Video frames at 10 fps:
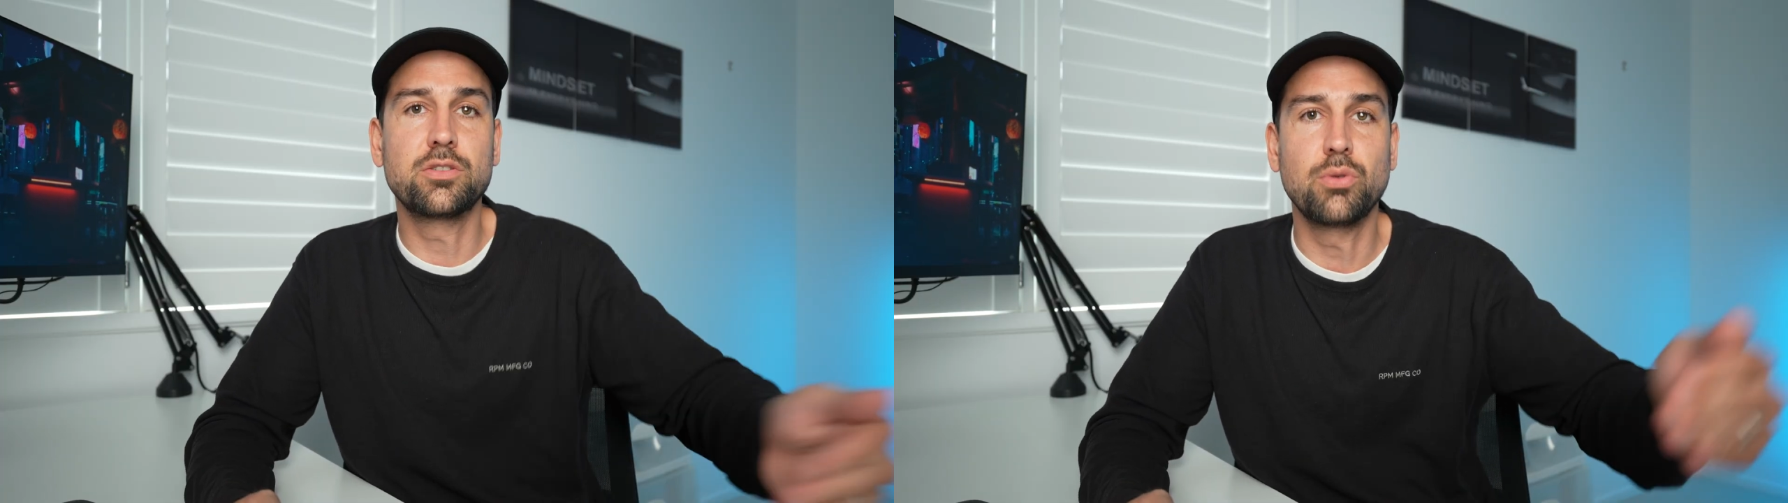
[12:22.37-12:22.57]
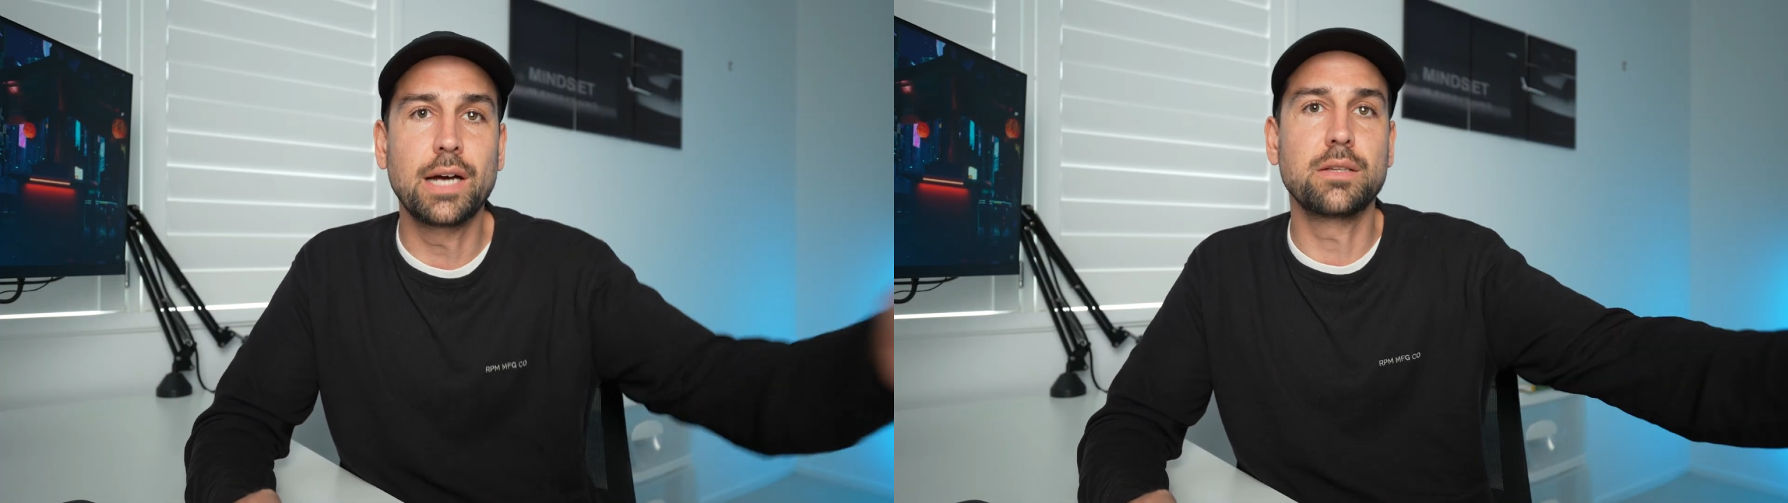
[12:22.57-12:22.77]

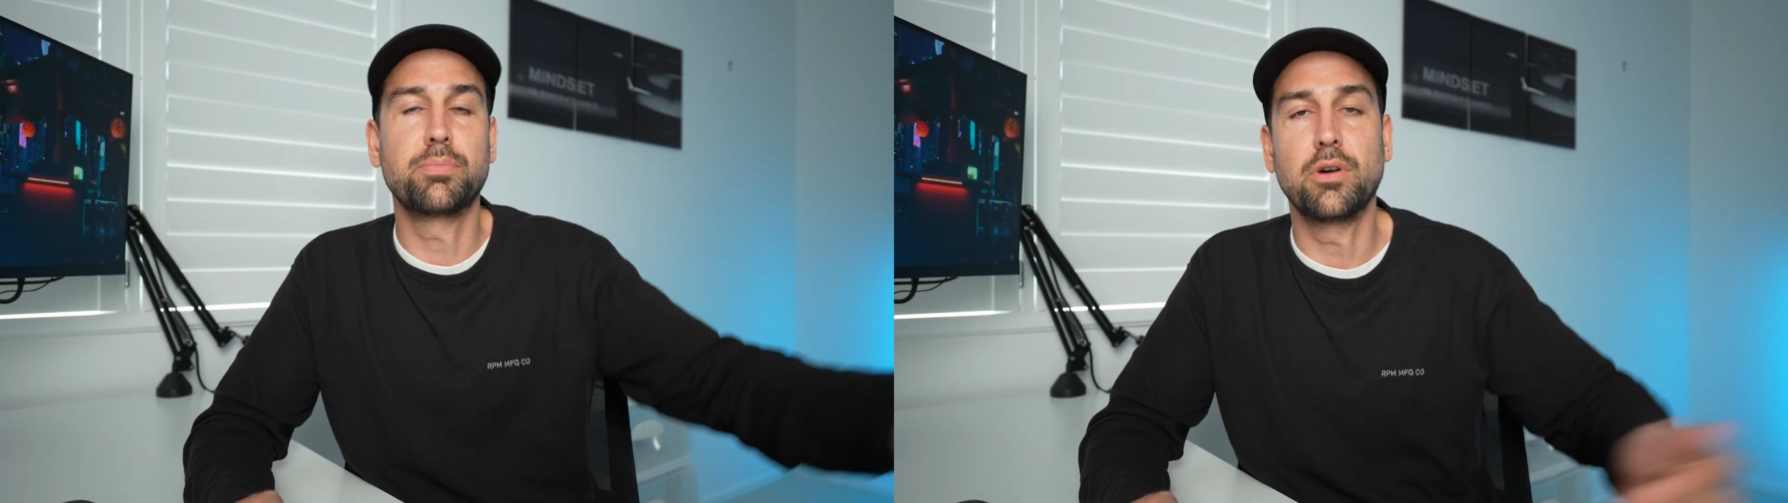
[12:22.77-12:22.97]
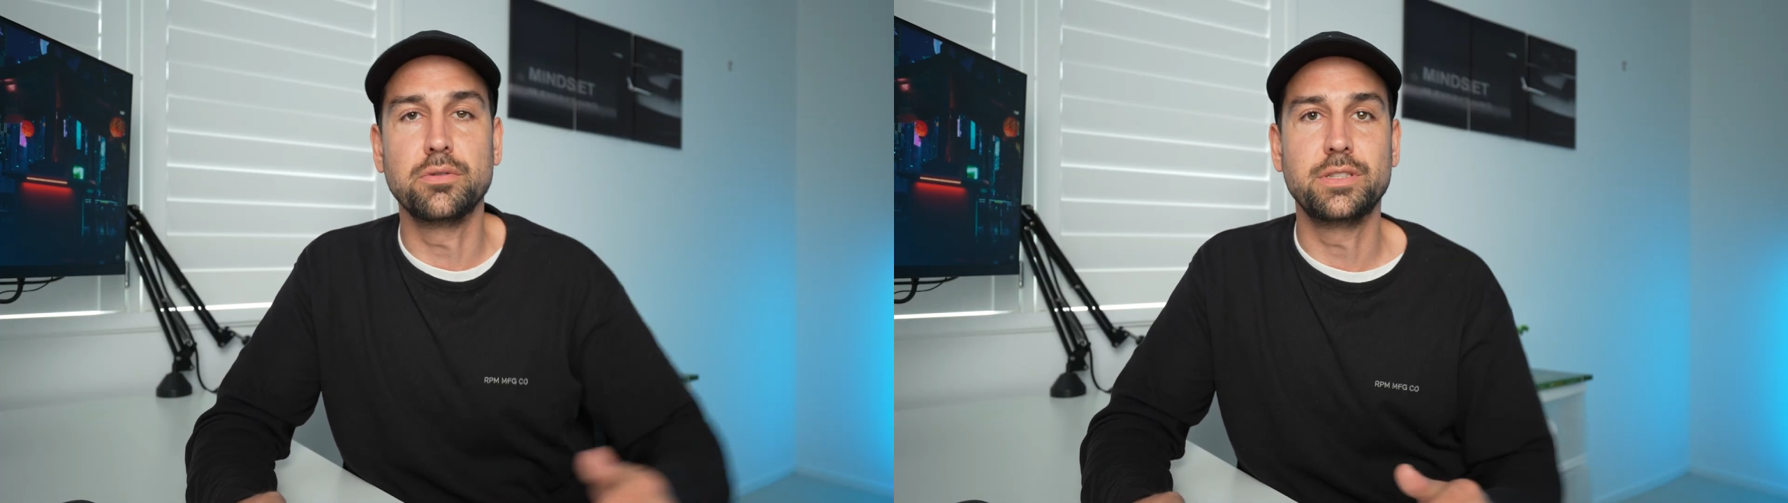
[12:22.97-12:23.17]
throughout the
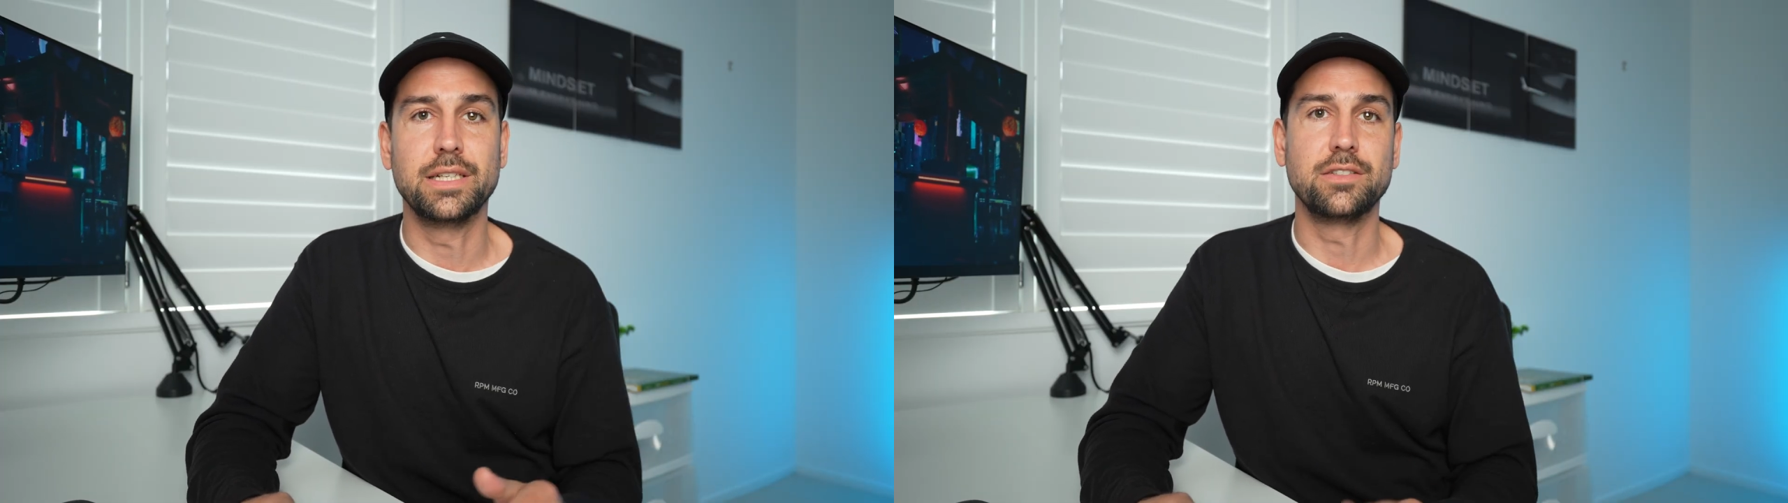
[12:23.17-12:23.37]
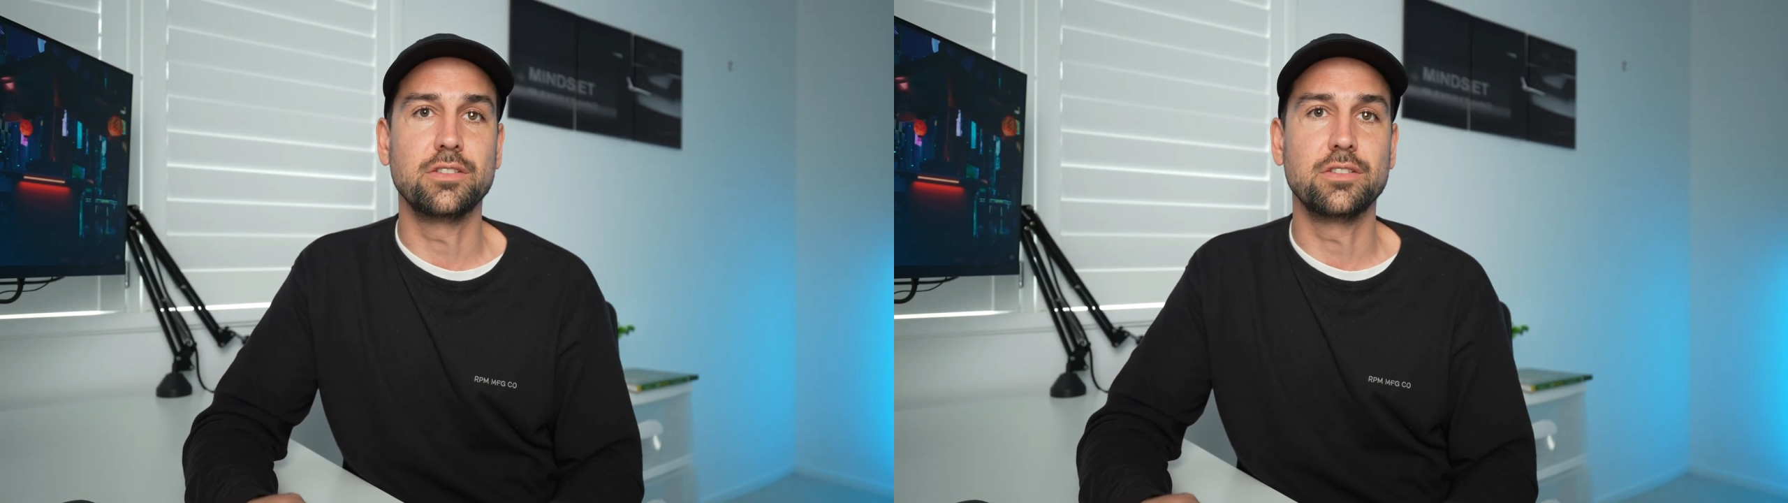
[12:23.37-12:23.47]
process,